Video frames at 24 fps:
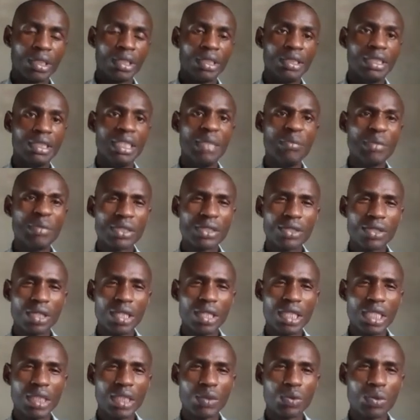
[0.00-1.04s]
Then
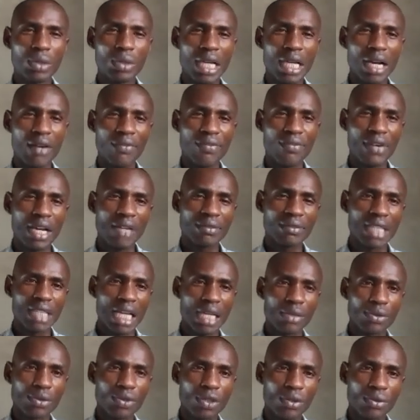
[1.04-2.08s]
majorly we have 5
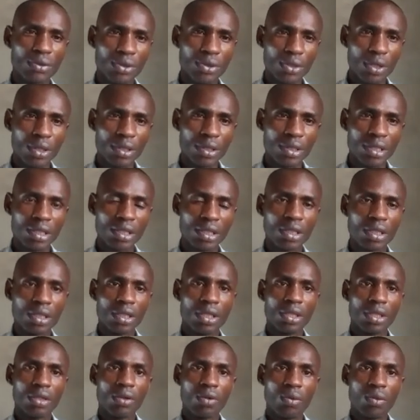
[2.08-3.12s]
types of salt.
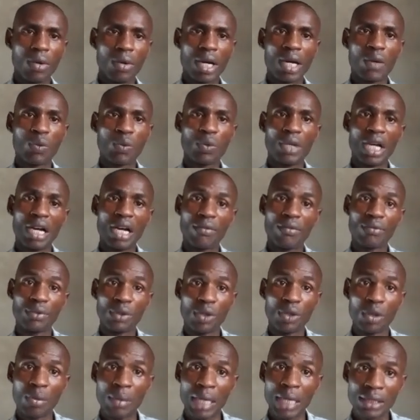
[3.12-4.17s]
1, we have
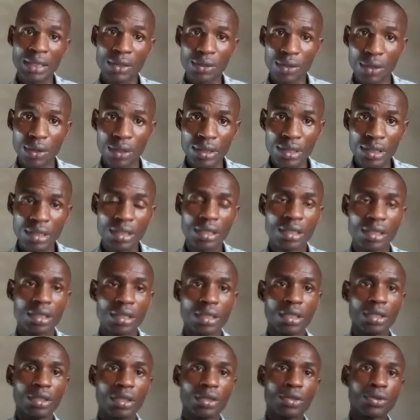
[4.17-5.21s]
normal salt.
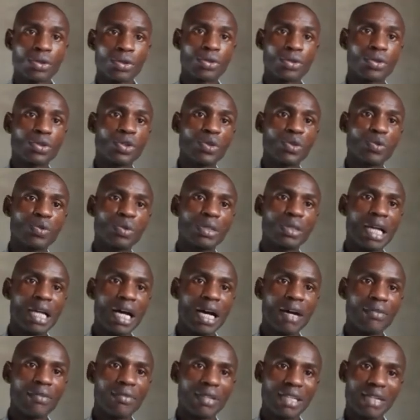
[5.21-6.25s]
2, we
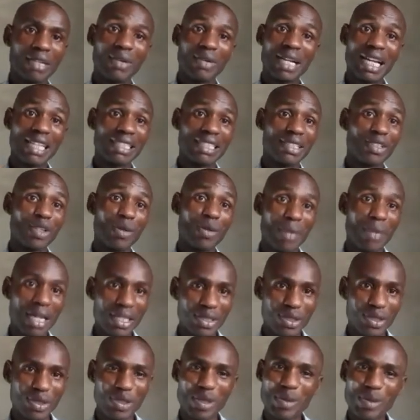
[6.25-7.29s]
have, when I say normal
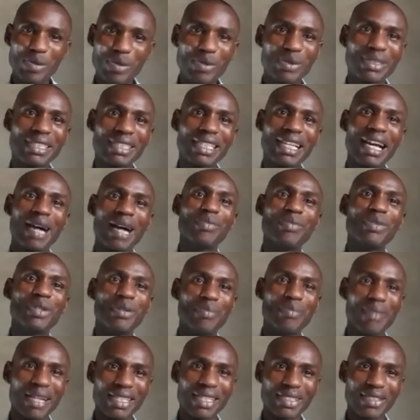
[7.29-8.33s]
salt, some people say
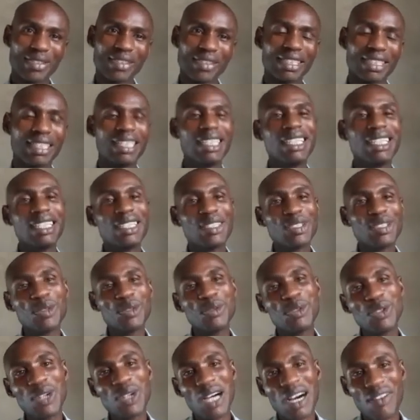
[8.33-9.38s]
abnormal salt. So we
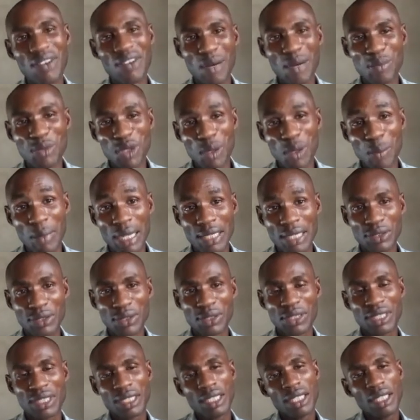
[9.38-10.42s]
don't have abnormal
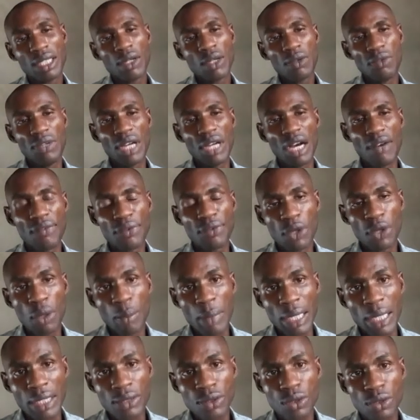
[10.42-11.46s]
salt. We have
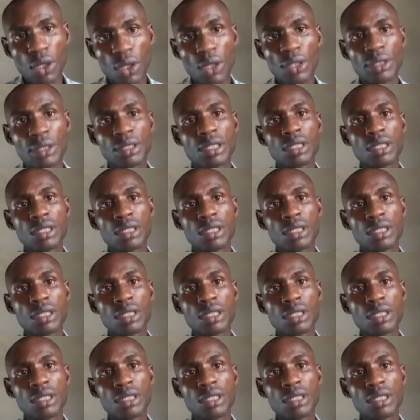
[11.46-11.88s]
normal salt,